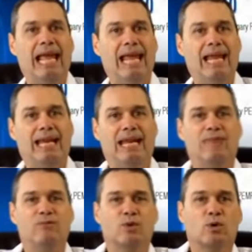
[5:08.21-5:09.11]
And
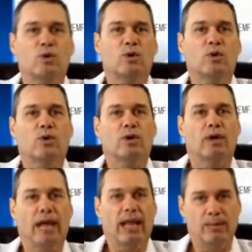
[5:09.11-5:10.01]
if you're
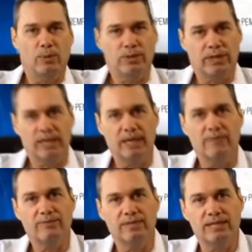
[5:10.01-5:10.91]
able to
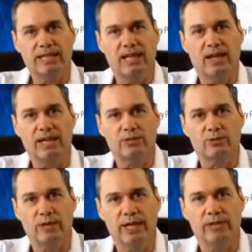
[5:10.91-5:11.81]
give the cell
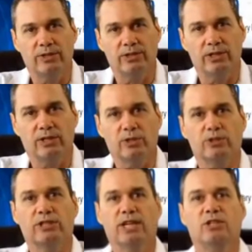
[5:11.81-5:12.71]
extra energy,
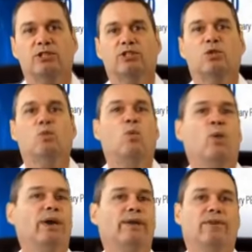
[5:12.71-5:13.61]
your cells can do
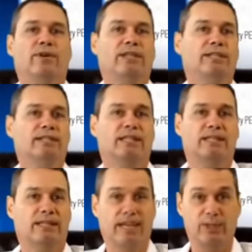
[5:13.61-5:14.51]
whatever it is
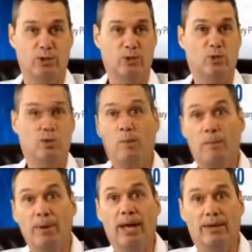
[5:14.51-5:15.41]
that they do
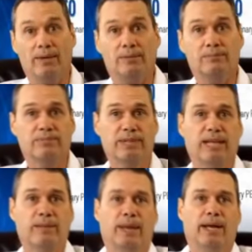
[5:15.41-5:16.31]
better.
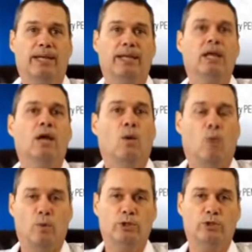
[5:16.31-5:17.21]
Think about it.
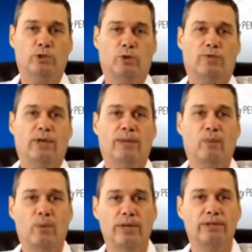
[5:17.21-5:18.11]
What would you do if you
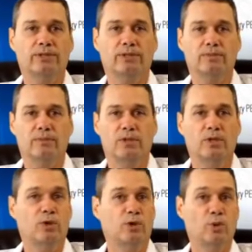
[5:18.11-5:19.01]
had more energy?
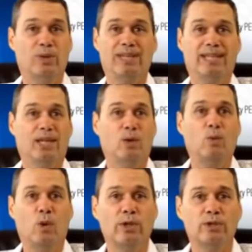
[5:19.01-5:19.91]
You could do anything you
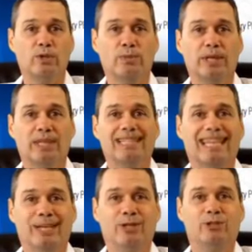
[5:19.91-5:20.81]
wanted to, because
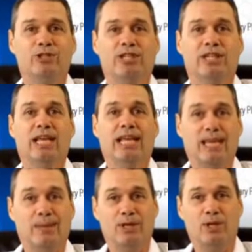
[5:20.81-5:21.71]
energy
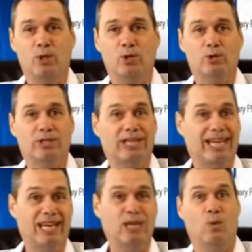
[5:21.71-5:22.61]
can be used in
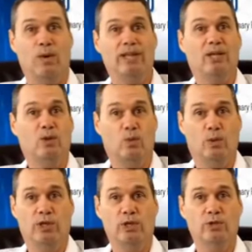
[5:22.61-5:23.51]
any way that you
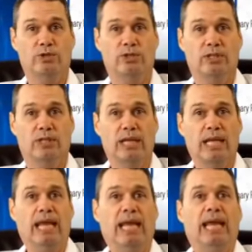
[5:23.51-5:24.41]
want to use it.
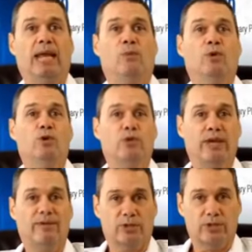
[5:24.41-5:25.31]
And when you
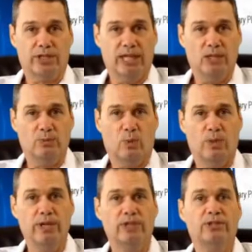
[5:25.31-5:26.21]
give your cells
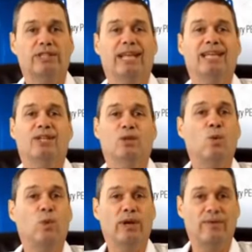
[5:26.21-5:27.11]
more energy, they can
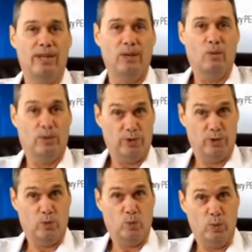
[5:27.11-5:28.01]
do whatever they want
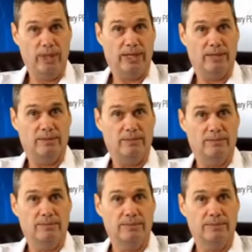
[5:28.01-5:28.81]
to do with it.